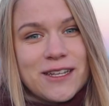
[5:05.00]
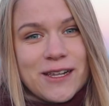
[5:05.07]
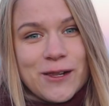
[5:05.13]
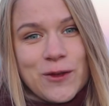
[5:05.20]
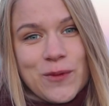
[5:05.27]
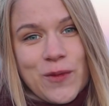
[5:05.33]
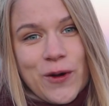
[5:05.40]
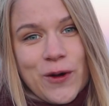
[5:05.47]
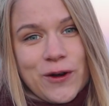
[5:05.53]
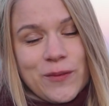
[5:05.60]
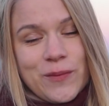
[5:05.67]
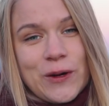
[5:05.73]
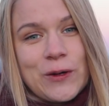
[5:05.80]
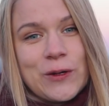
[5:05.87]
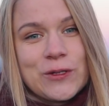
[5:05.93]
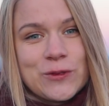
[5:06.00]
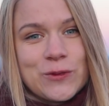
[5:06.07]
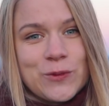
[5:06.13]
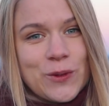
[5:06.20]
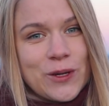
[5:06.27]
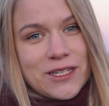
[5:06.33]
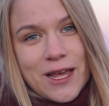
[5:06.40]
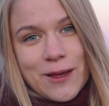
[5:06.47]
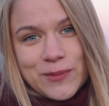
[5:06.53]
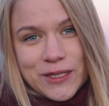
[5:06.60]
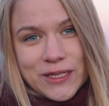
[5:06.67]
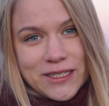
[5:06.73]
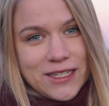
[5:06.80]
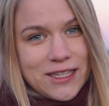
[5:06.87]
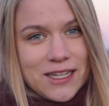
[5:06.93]
tell you more about what
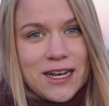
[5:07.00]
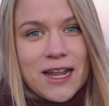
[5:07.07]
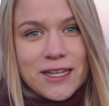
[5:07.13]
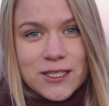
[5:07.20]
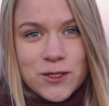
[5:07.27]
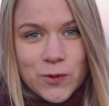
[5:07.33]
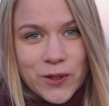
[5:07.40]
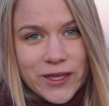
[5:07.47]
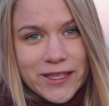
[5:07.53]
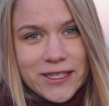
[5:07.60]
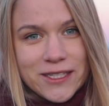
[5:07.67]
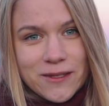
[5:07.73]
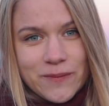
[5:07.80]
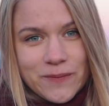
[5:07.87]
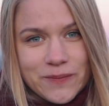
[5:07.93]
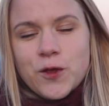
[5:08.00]
happened in the last weeks.